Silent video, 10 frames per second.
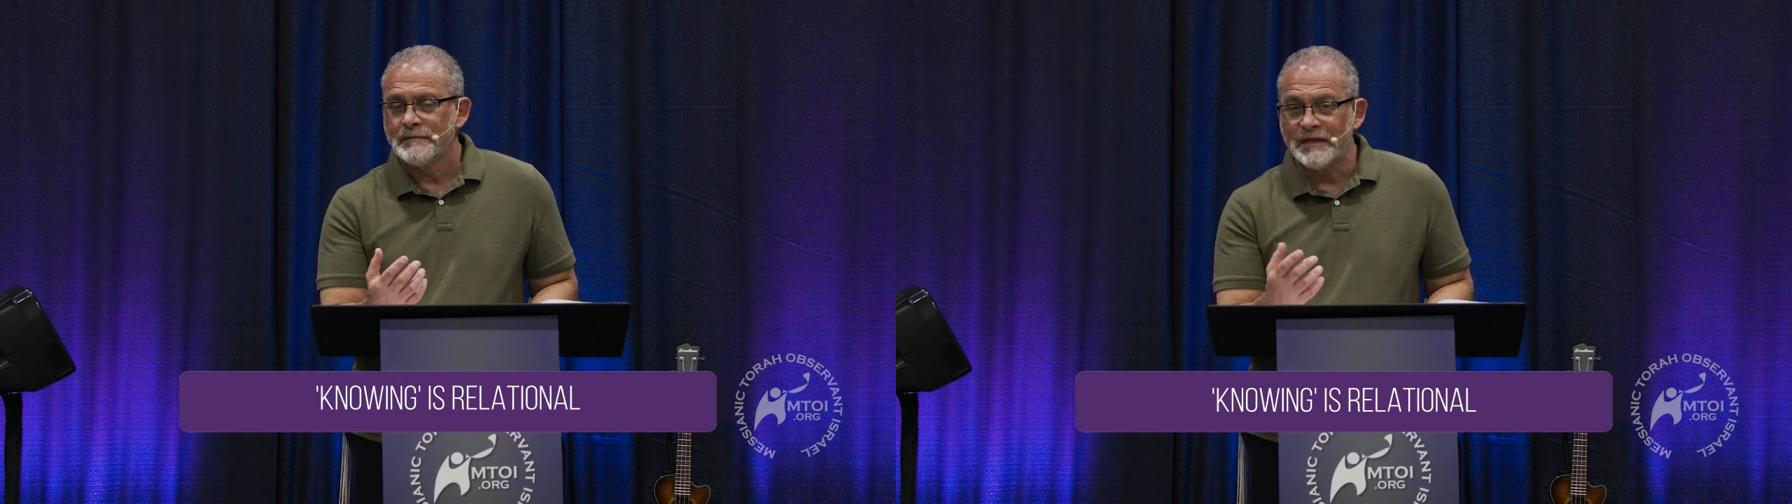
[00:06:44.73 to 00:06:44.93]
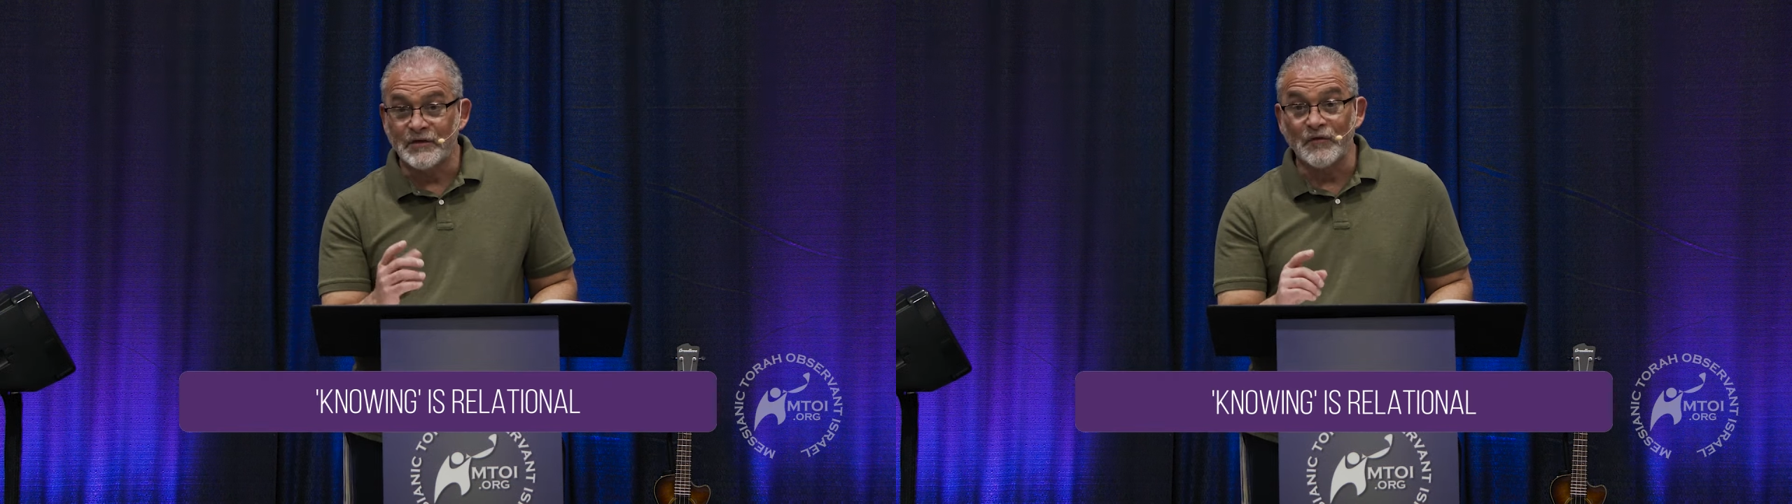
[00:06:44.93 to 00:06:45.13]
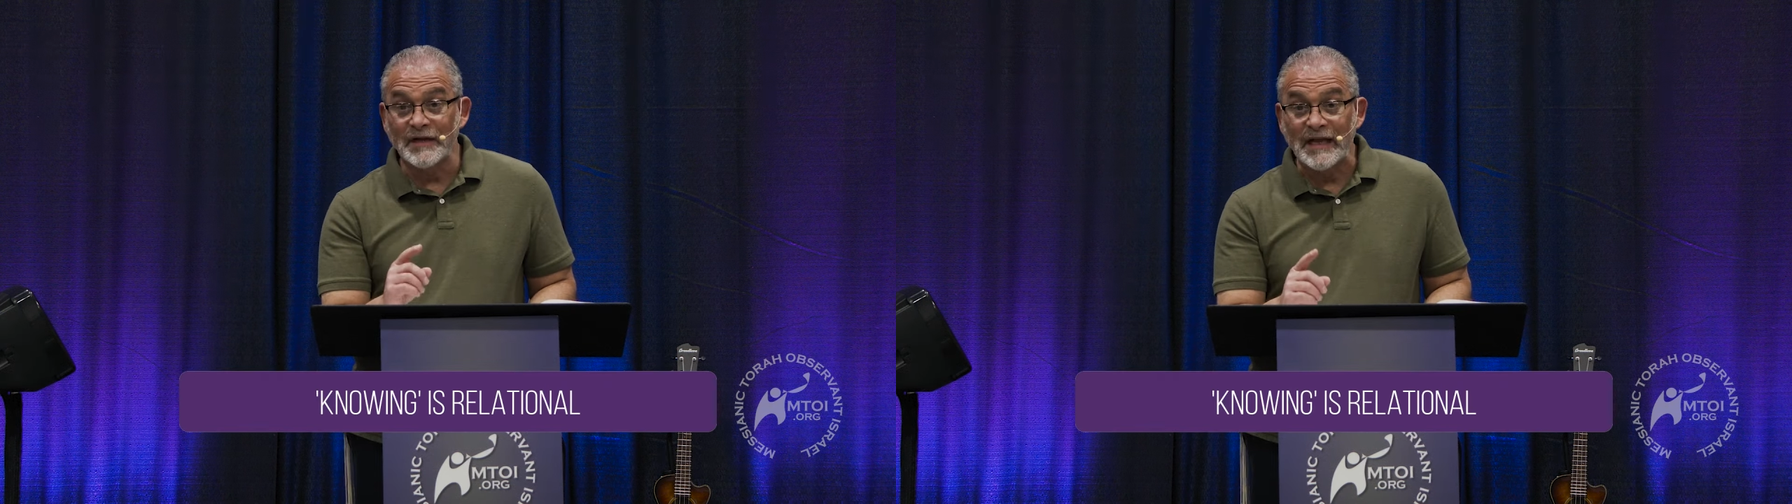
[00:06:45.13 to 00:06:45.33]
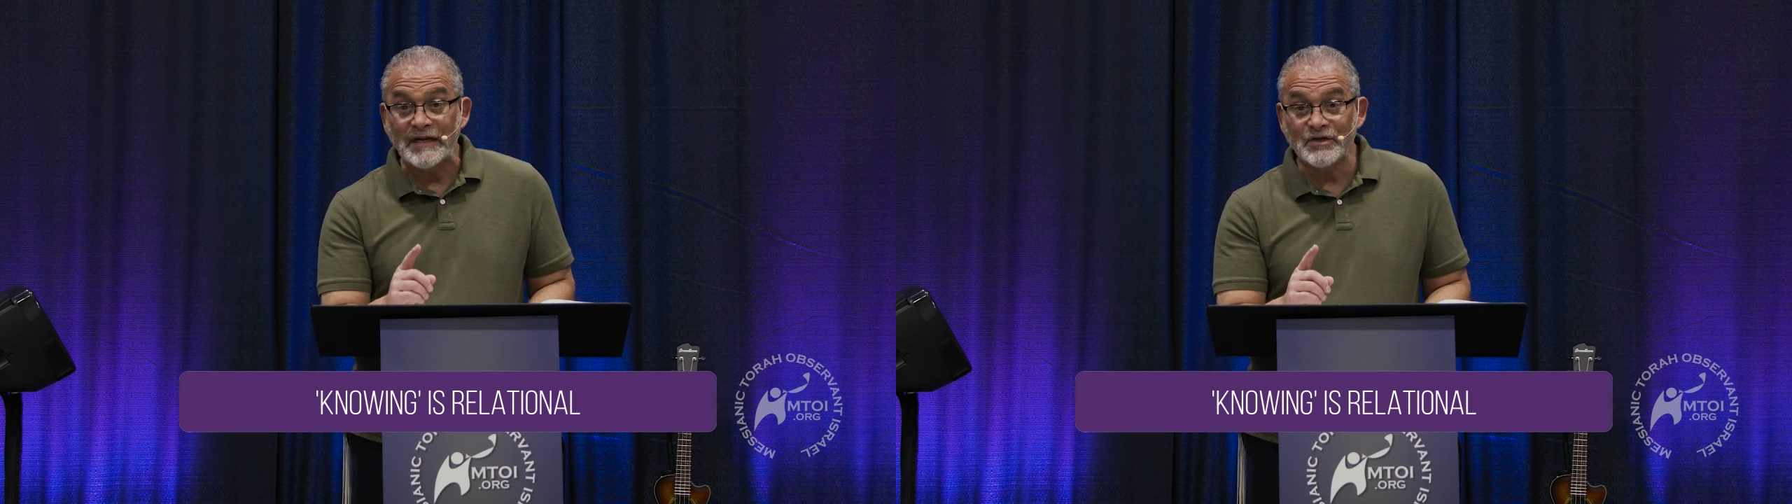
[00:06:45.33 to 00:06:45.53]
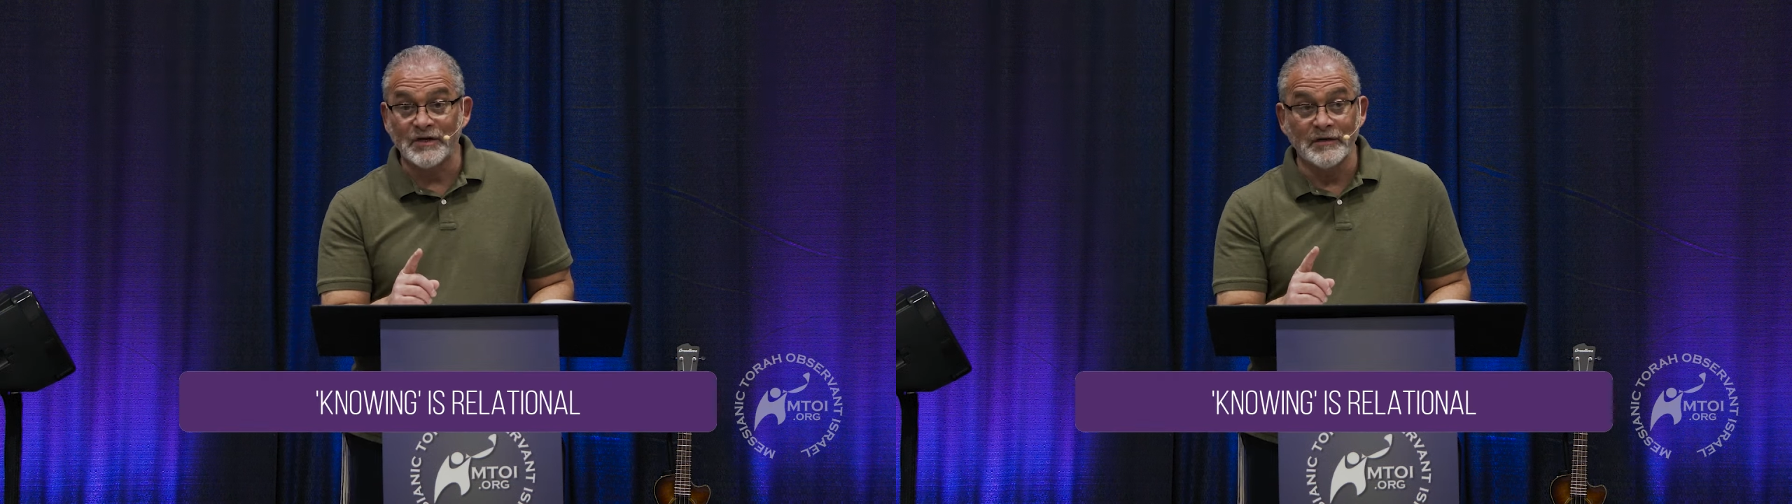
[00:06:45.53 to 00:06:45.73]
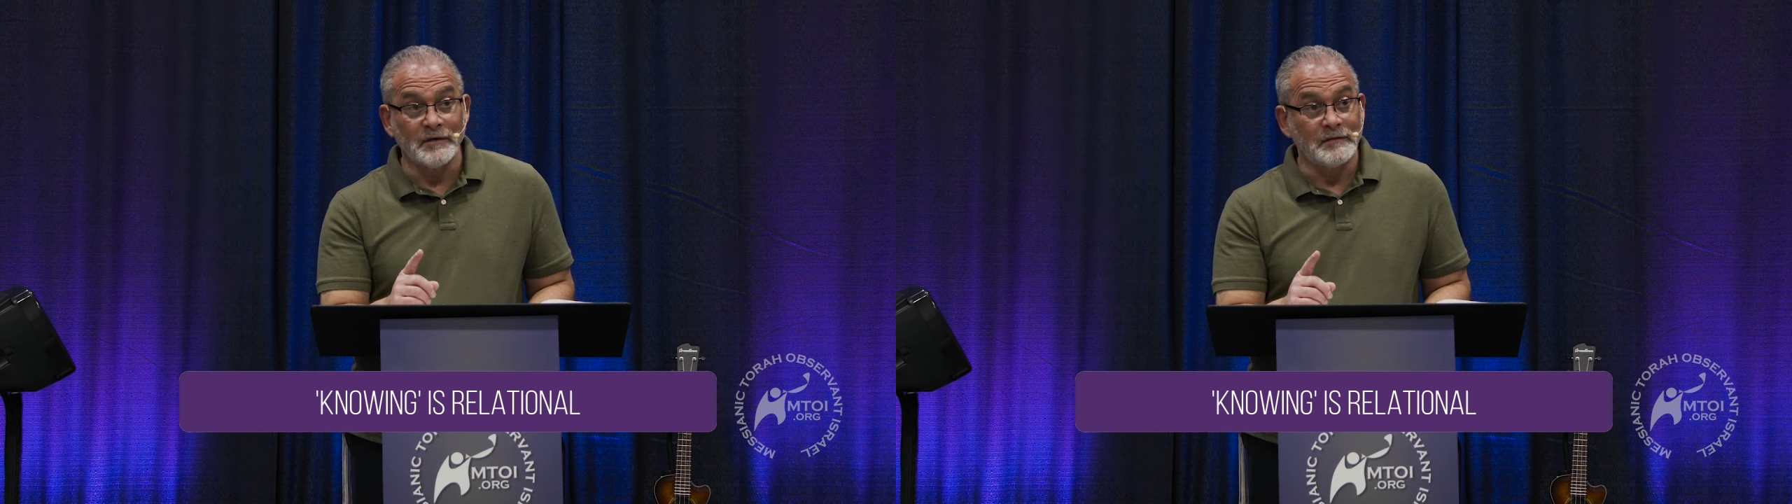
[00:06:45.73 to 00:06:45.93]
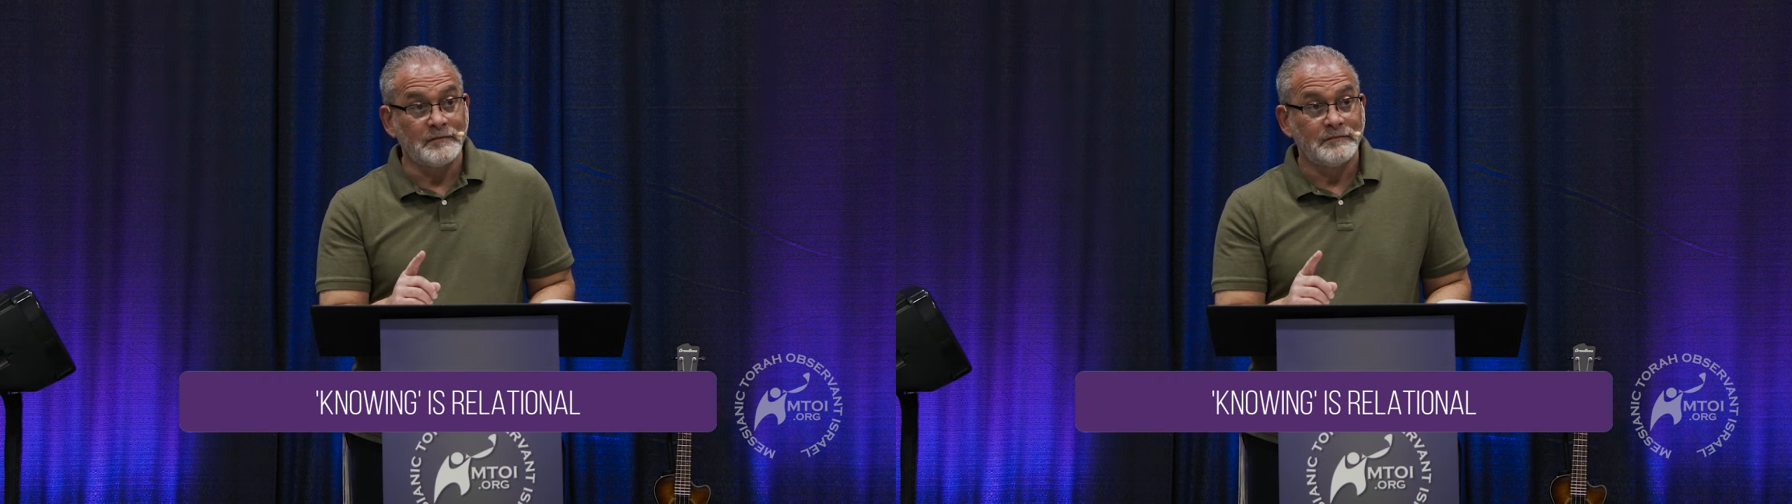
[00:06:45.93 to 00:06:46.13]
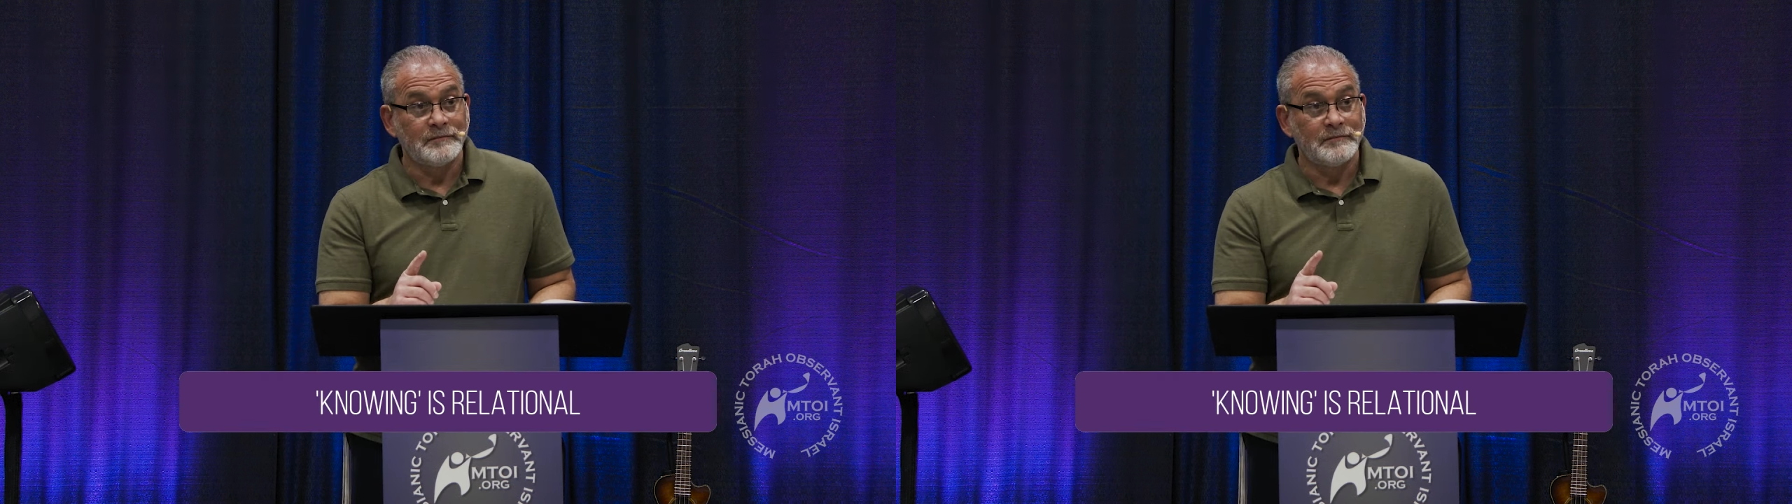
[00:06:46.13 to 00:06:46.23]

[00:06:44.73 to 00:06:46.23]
It's relational,